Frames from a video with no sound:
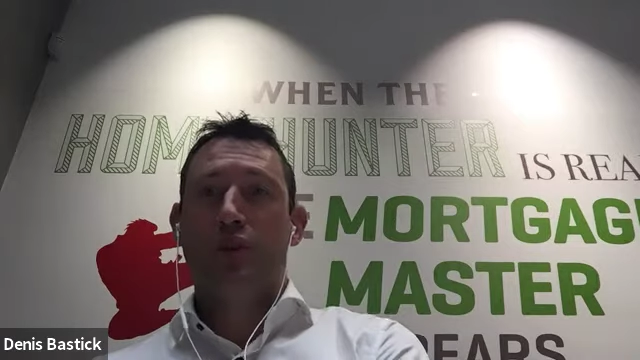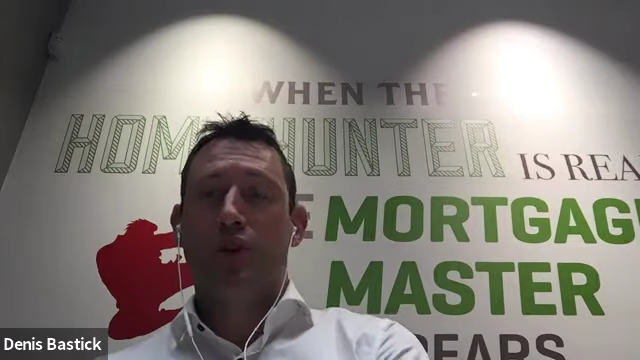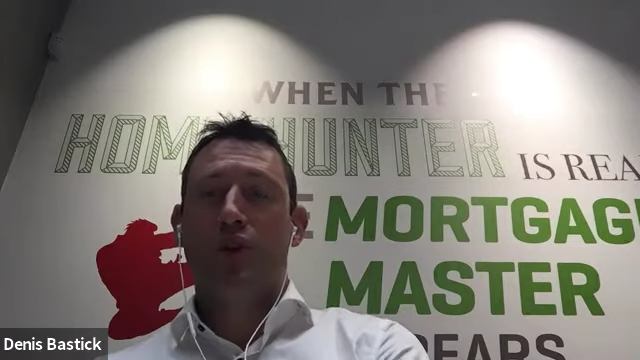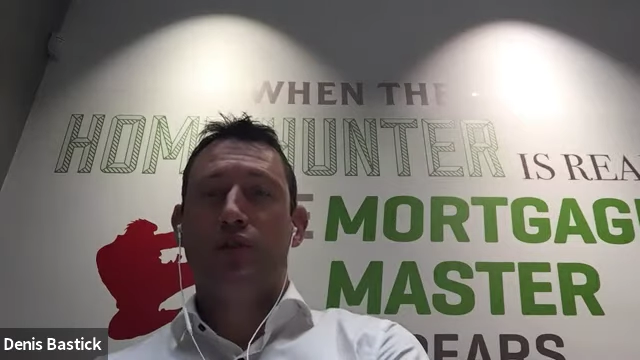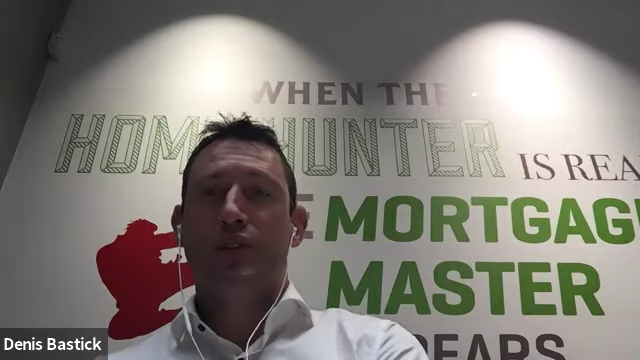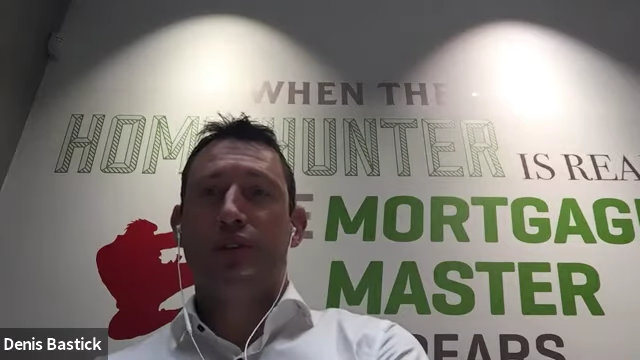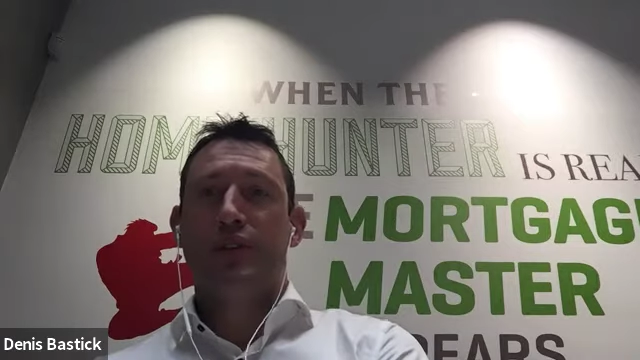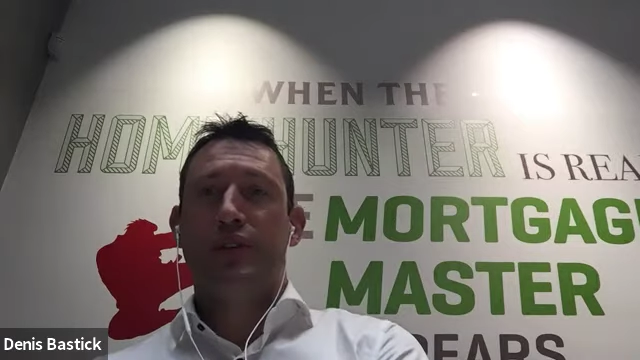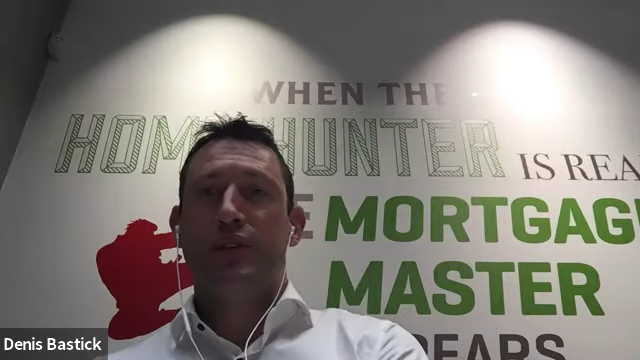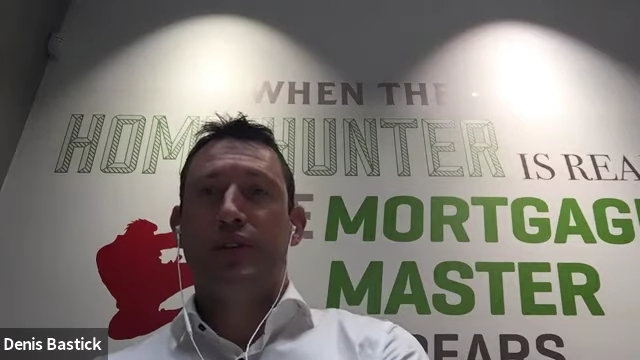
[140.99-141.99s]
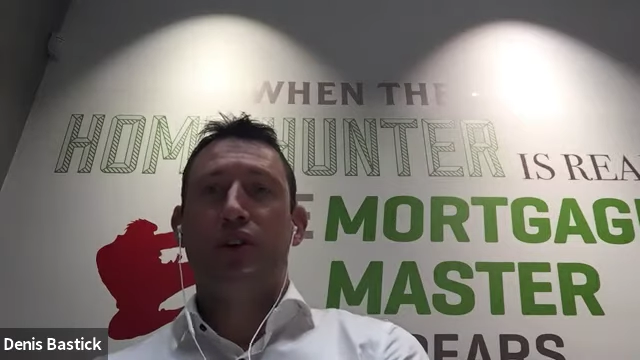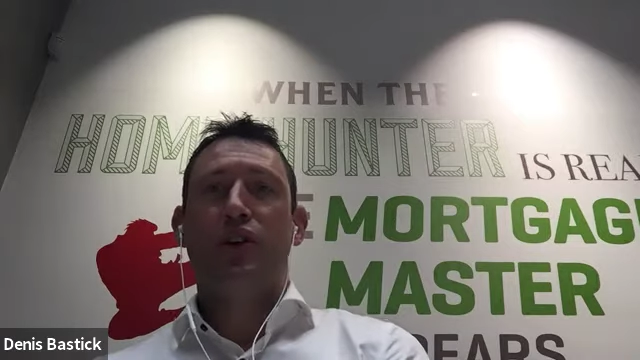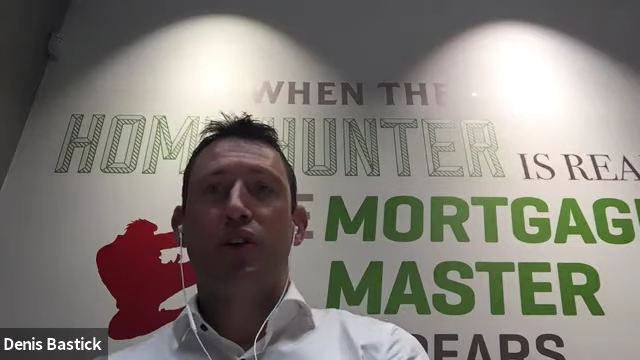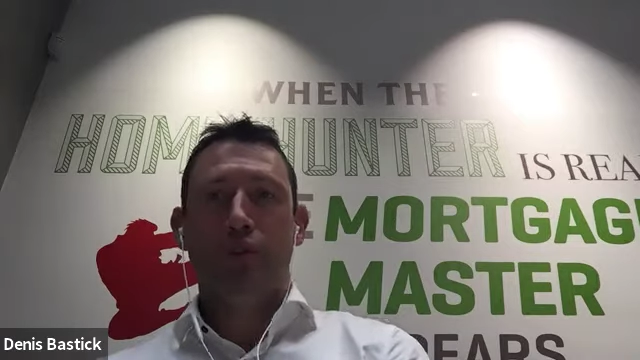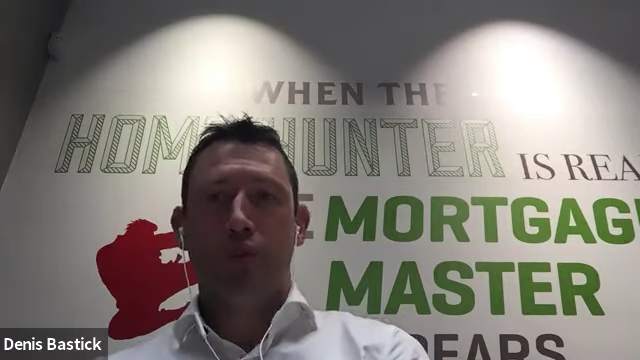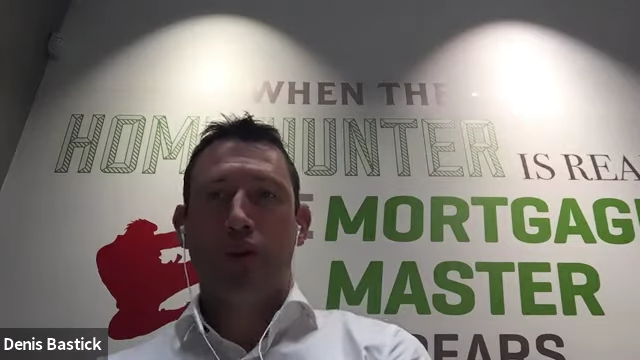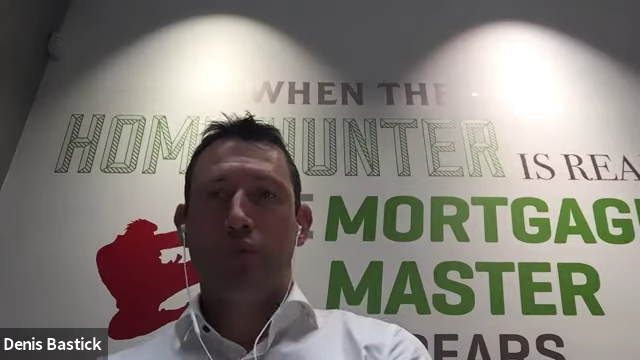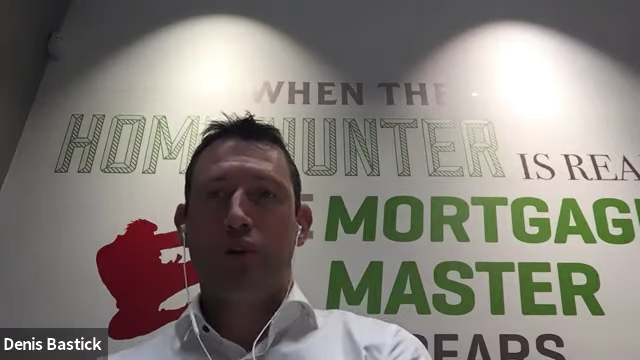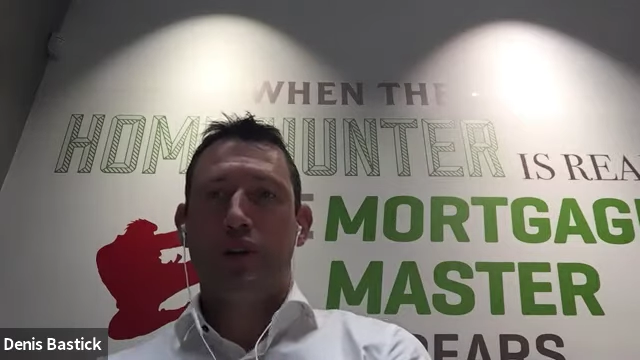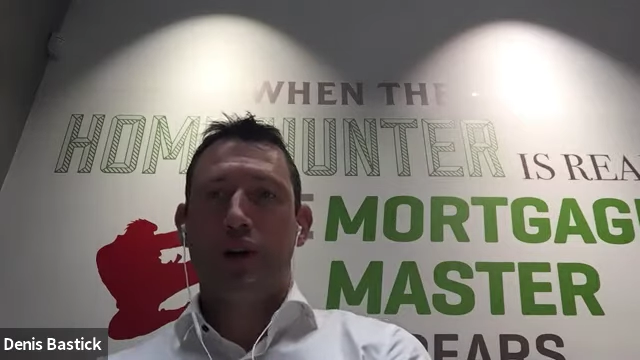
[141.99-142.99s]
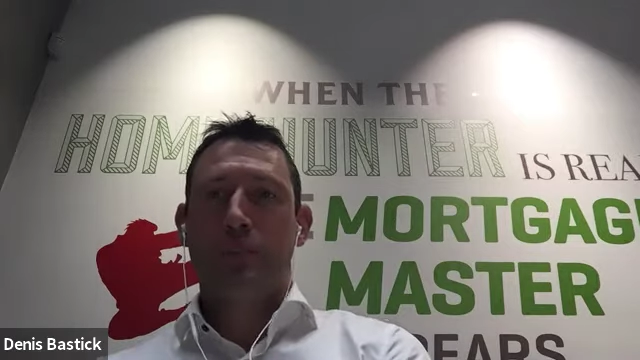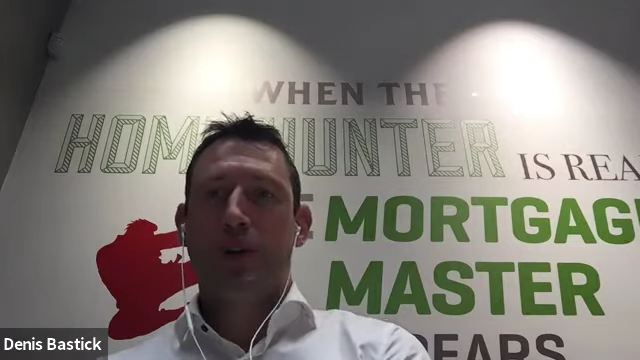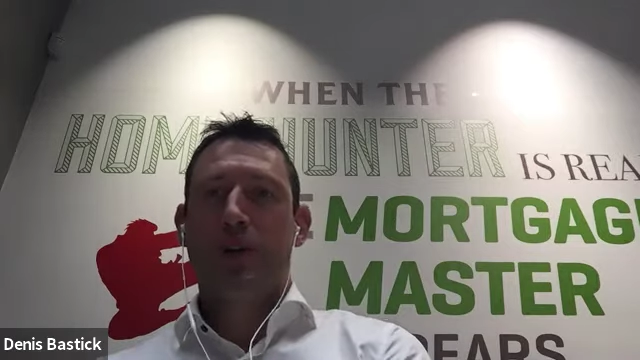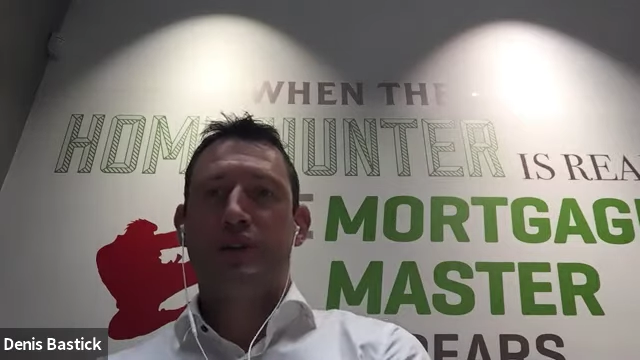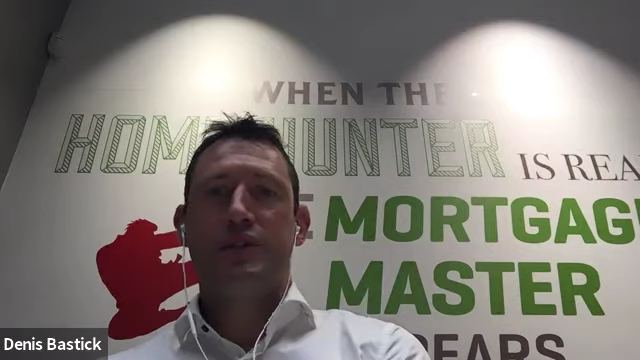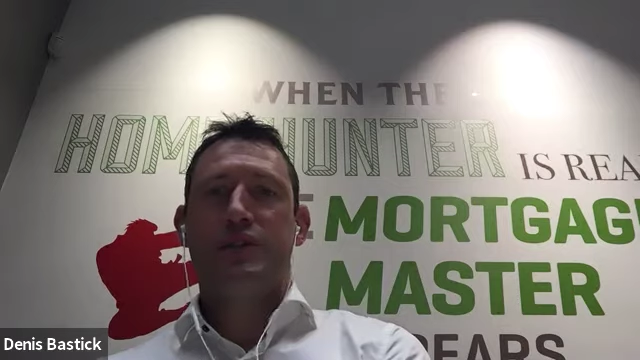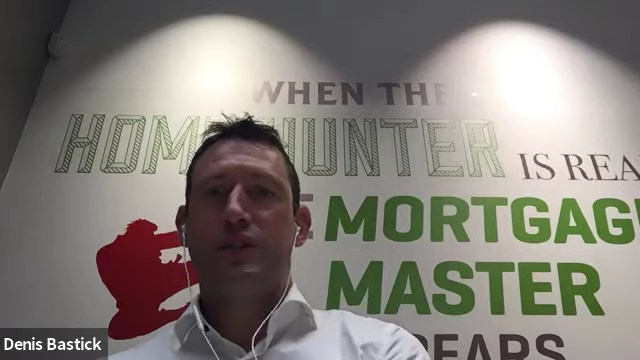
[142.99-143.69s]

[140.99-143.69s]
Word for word: COVID is on the overall mortgage applications,